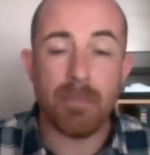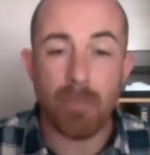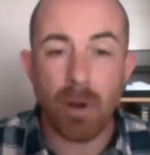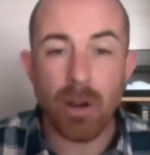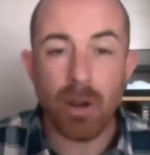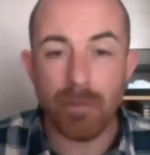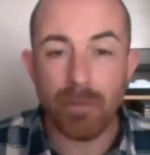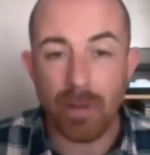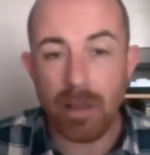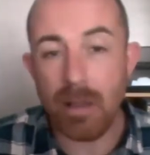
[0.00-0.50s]
in
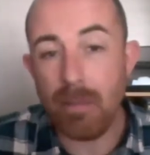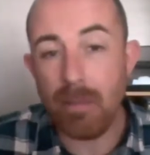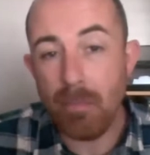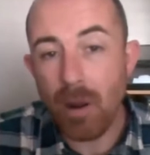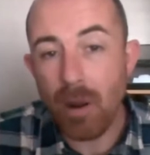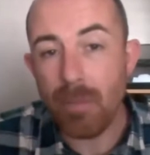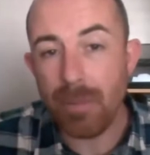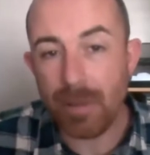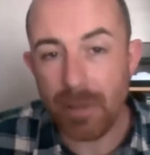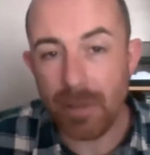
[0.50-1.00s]

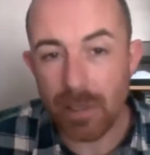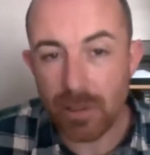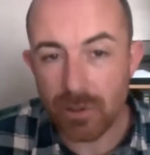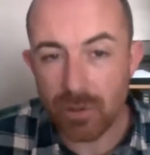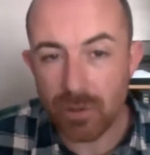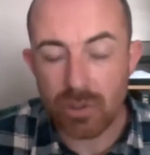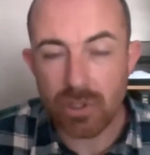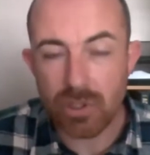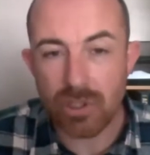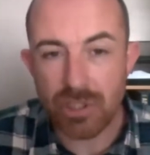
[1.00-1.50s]
my opinion,
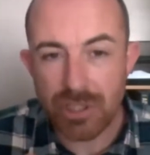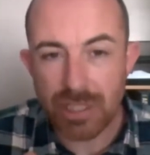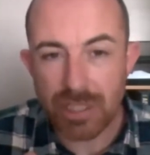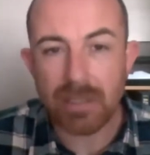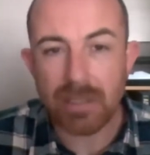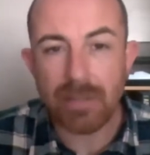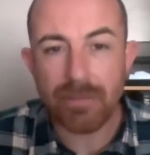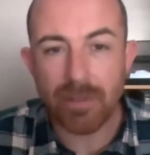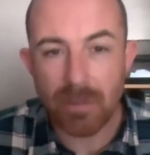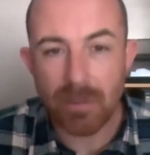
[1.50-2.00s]
such a
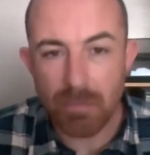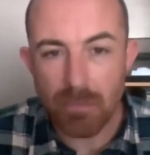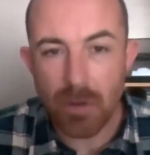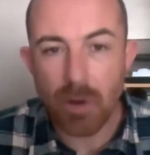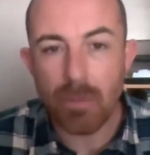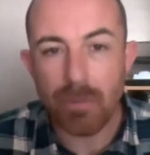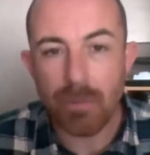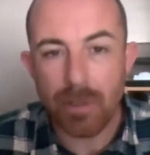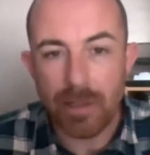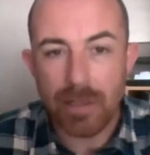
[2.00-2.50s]
significant
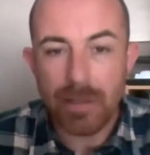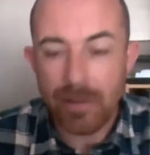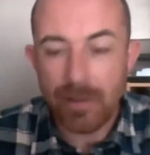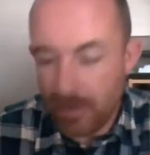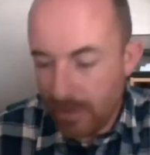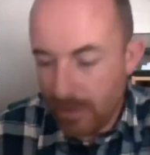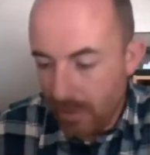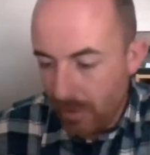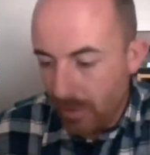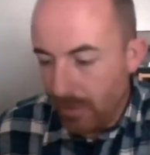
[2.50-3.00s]
moment
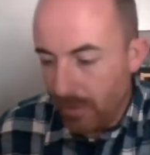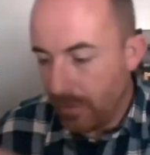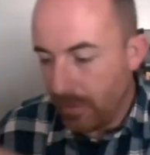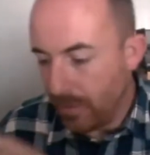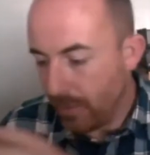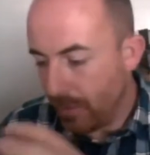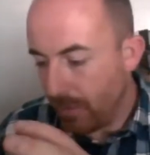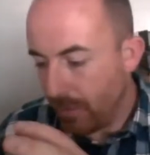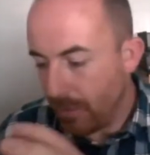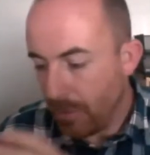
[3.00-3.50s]
in
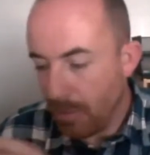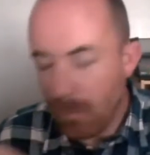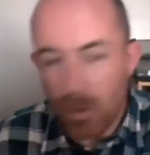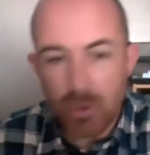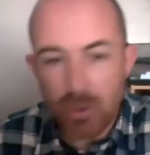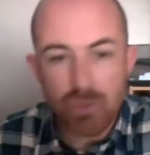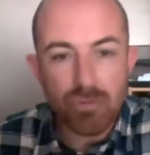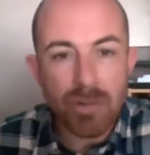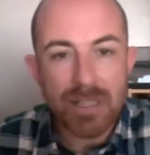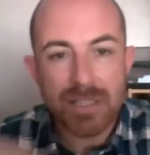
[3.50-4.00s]
the
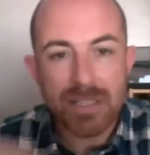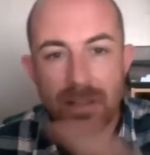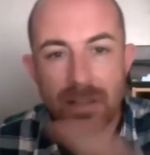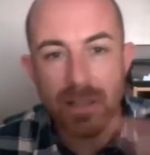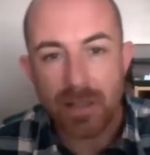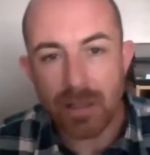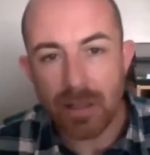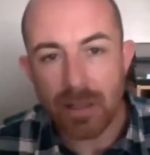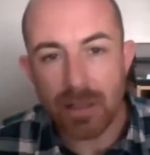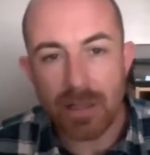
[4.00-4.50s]
most
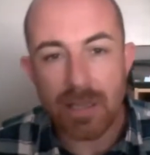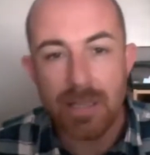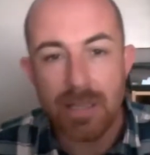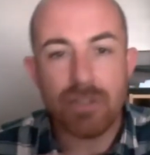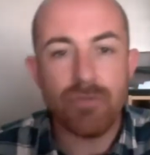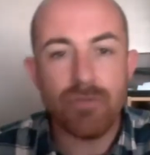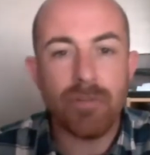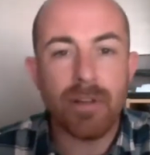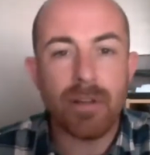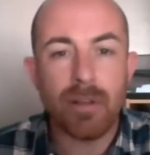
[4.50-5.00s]
recent
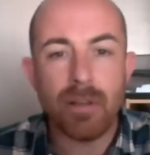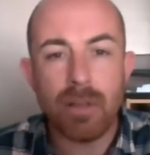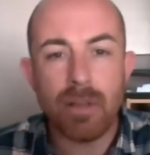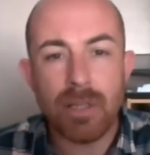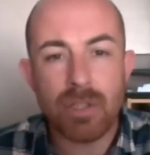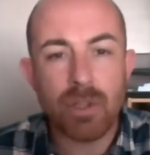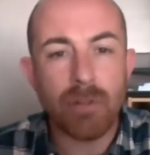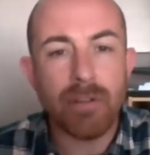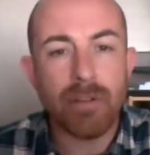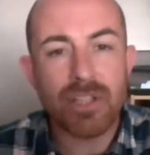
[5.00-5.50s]

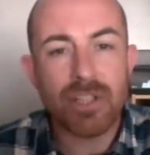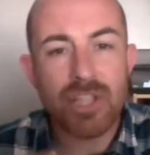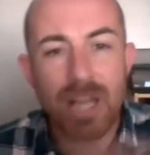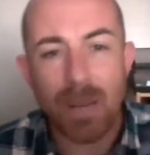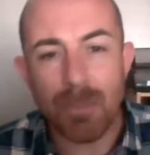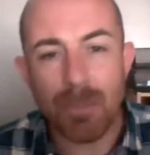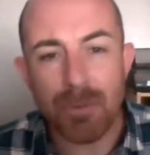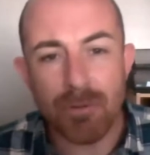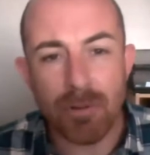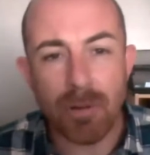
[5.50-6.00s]
historic
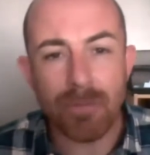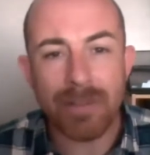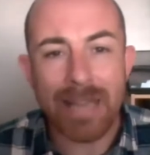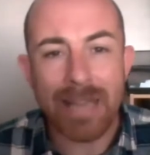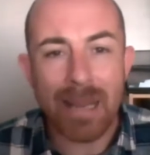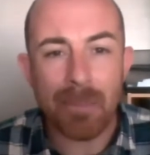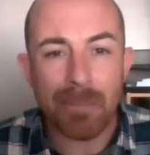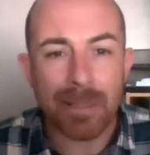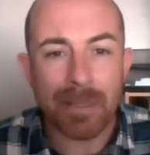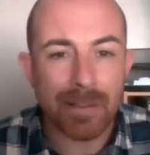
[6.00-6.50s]
chapter
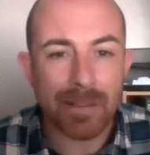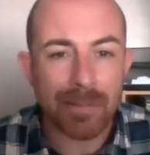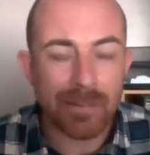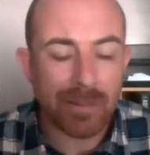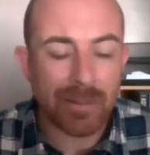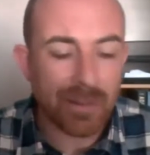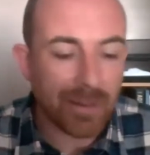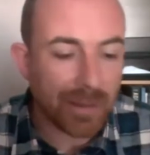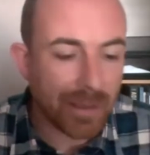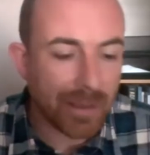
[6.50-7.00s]
of gambling
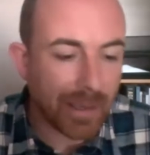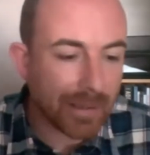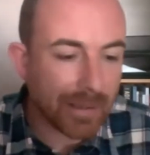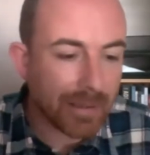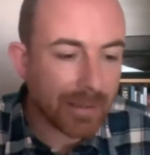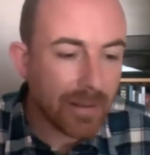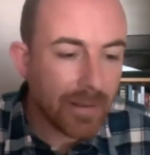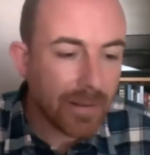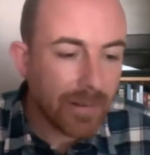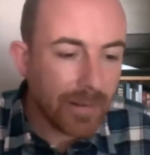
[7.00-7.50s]
in the
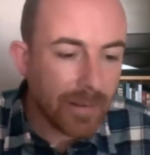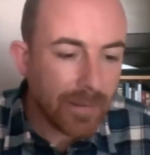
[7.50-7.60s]
UK.